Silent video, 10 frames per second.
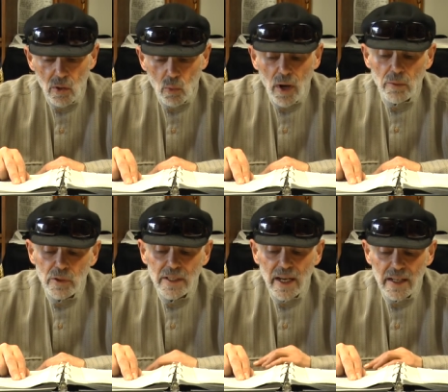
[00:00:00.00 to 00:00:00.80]
Why
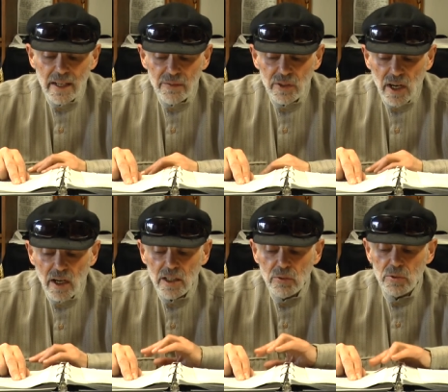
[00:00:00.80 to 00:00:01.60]
would God have to
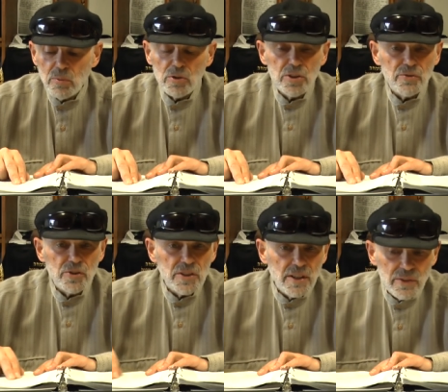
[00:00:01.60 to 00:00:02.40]
argue with Moshe
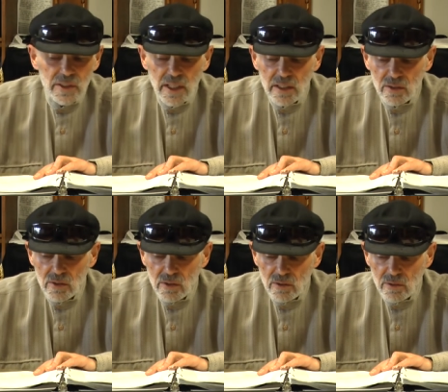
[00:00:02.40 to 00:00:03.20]
for seven
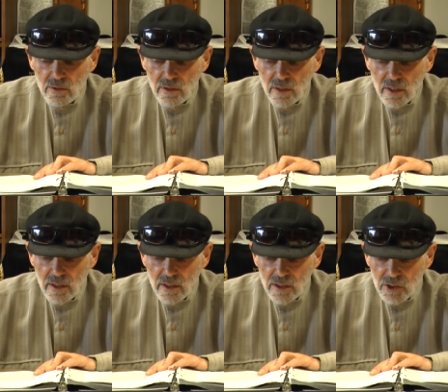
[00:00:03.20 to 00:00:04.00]
days
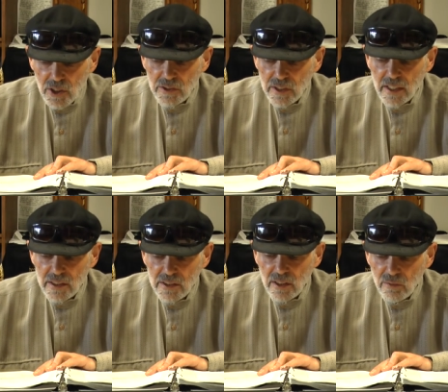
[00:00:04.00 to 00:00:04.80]
just to
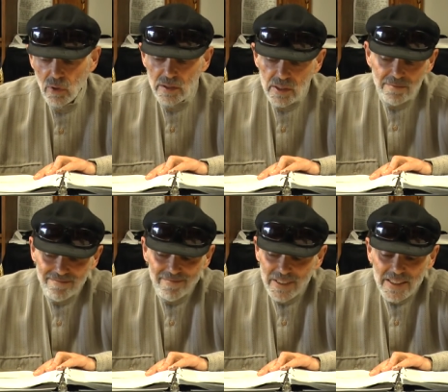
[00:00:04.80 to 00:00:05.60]
get some what just
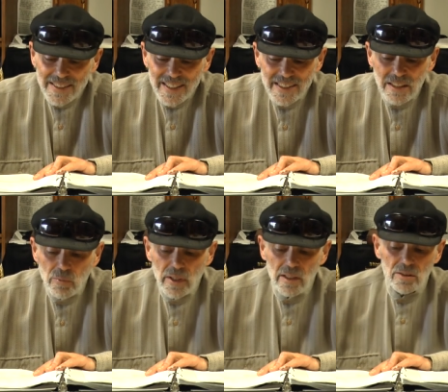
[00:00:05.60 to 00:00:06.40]
Just get
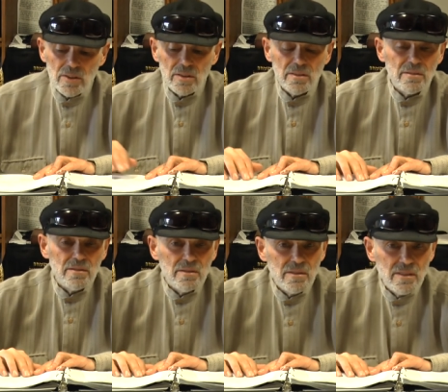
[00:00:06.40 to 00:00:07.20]
someone else?
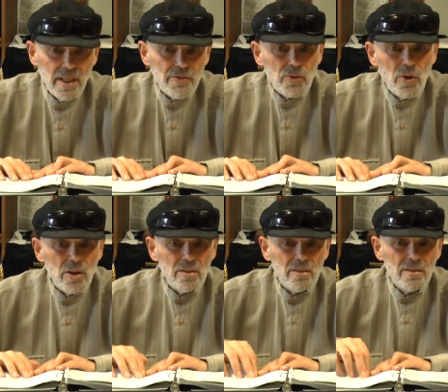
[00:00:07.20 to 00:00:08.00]
After
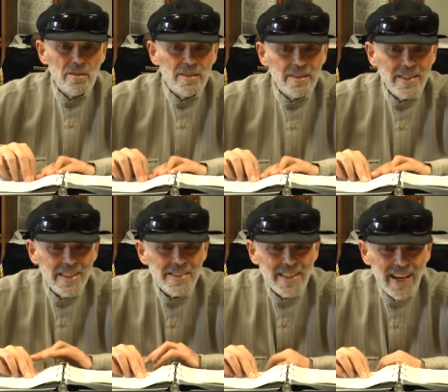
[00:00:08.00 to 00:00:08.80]
all,
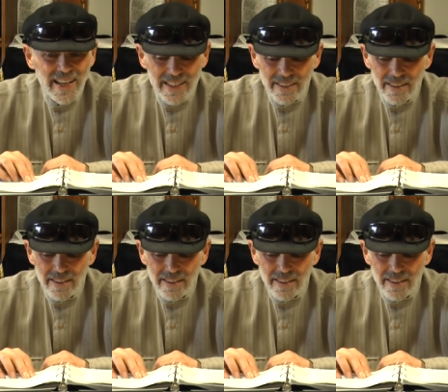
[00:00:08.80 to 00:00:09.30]
he is God.